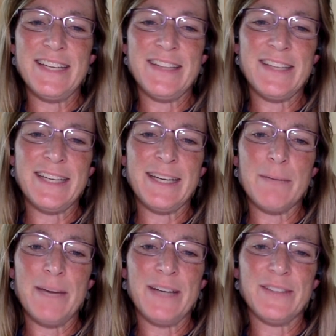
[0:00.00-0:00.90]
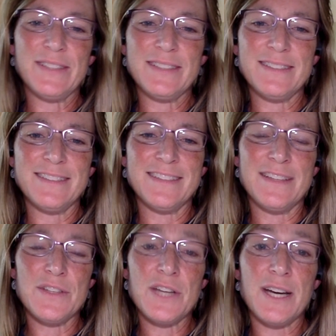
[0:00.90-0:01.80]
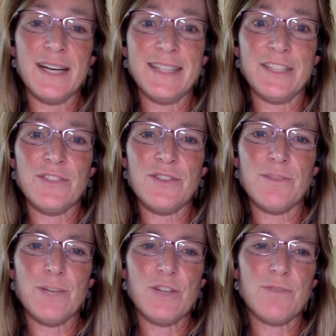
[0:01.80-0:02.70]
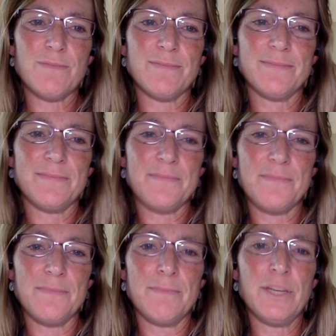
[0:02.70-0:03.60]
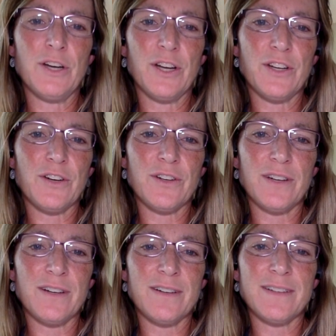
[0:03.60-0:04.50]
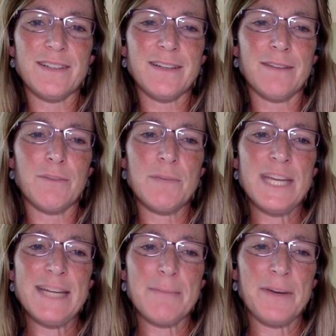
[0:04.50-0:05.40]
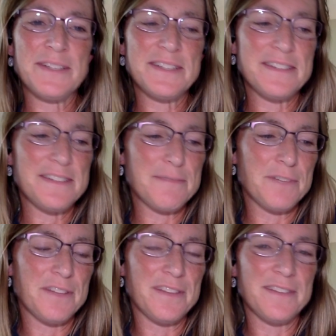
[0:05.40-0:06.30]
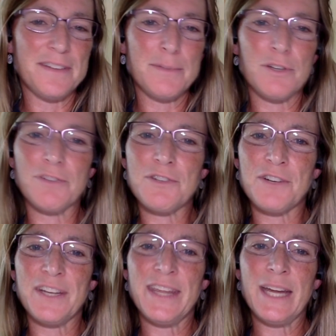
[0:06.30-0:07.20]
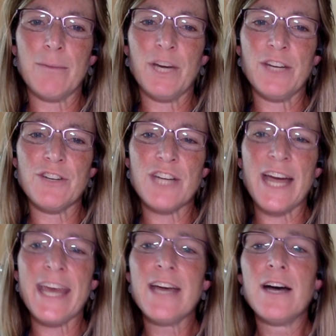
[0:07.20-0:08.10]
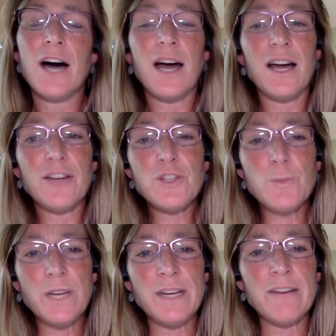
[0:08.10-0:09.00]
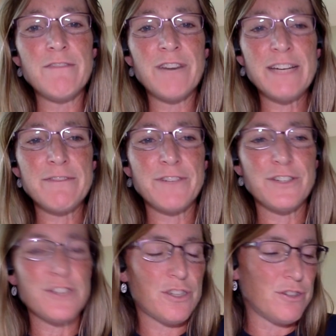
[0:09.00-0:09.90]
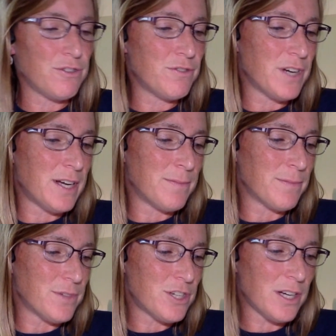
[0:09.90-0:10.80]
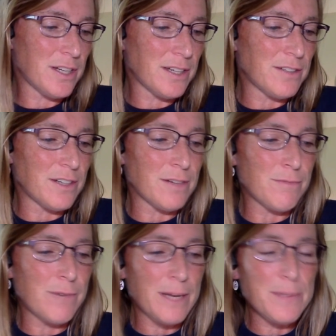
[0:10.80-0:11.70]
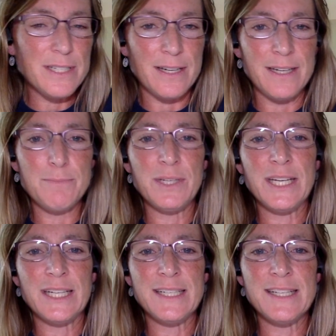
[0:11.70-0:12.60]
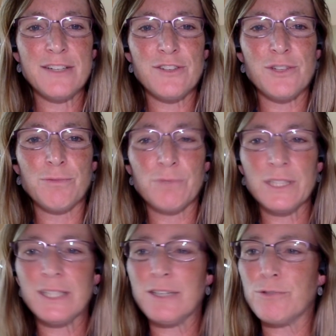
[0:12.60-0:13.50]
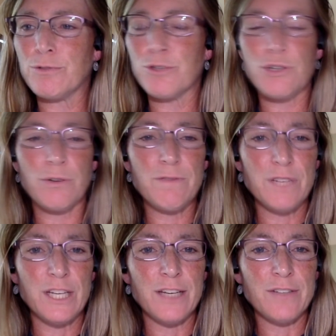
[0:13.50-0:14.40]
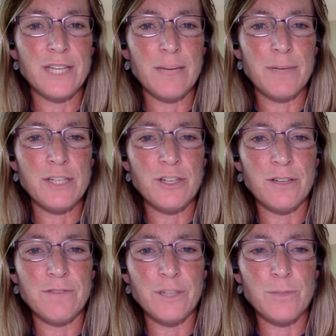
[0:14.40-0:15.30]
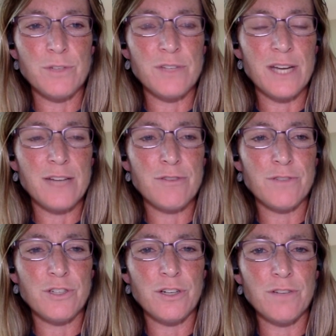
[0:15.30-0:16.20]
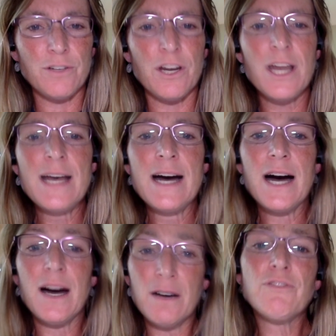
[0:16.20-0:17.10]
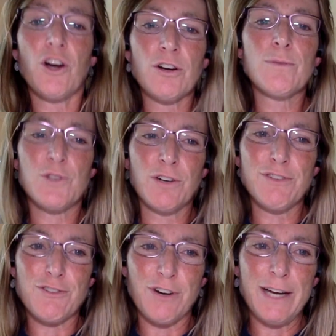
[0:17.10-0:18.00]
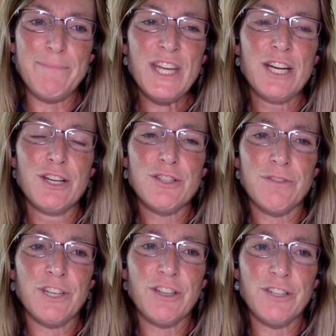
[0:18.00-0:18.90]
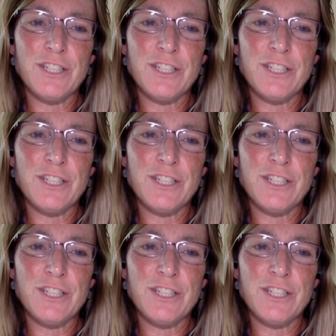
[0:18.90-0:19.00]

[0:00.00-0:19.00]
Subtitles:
thinking about the sky and so much beyond our kind of immediate presence with the observatory and the ham radio shack. I also wanted to invite folks to check out our website, because there's a really cool short video taken by John Phelps, who's an astrophotographer, of our observatory. So if you go to